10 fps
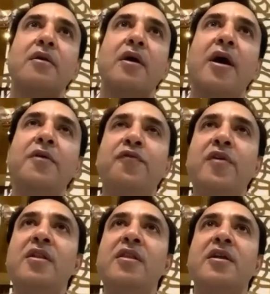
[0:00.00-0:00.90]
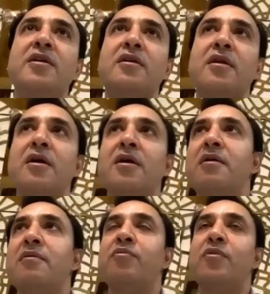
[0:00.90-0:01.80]
I feel that
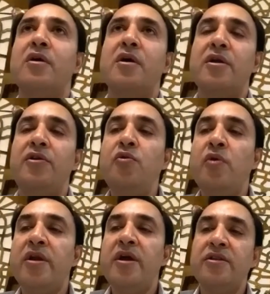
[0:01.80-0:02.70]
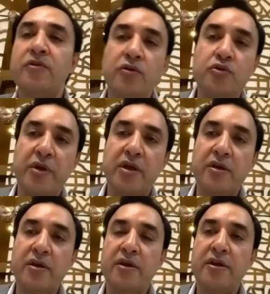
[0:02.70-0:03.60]
a new era is going to
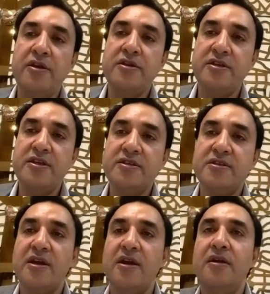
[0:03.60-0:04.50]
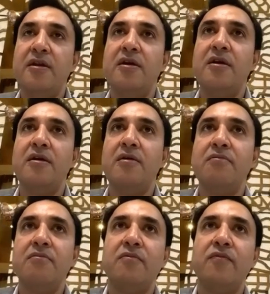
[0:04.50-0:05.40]
begin in Indian chess, and
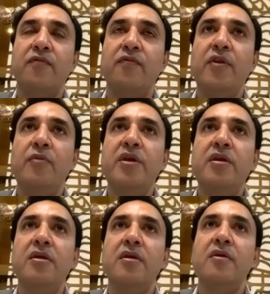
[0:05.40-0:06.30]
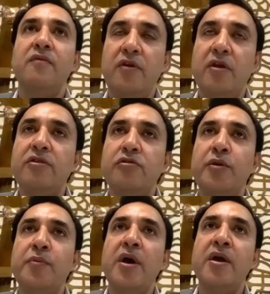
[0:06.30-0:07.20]
we are a
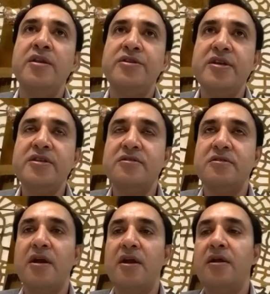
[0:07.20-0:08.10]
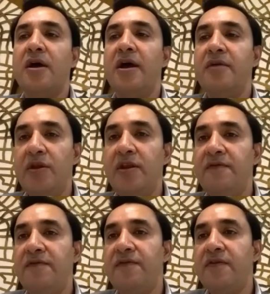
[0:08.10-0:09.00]
superpower in chess. And I
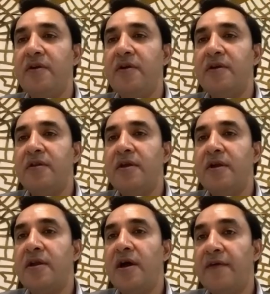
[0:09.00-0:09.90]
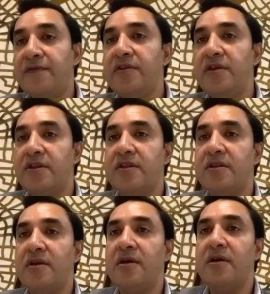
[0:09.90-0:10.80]
believe that after this,
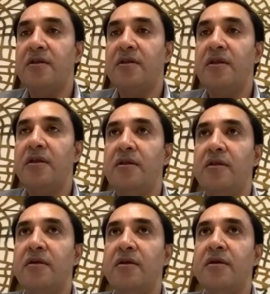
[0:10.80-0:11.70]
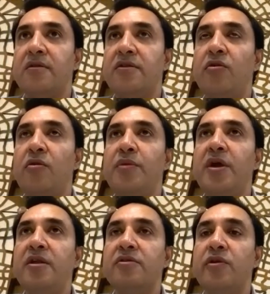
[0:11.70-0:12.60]
this
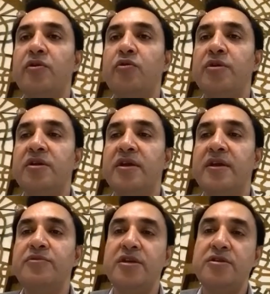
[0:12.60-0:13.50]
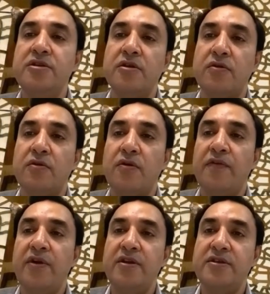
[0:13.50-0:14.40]
Olympiad is going to be the game changer of
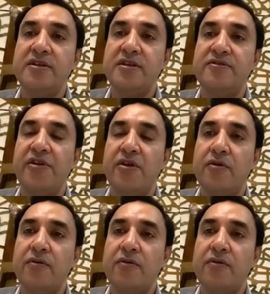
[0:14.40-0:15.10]
Indian chess history.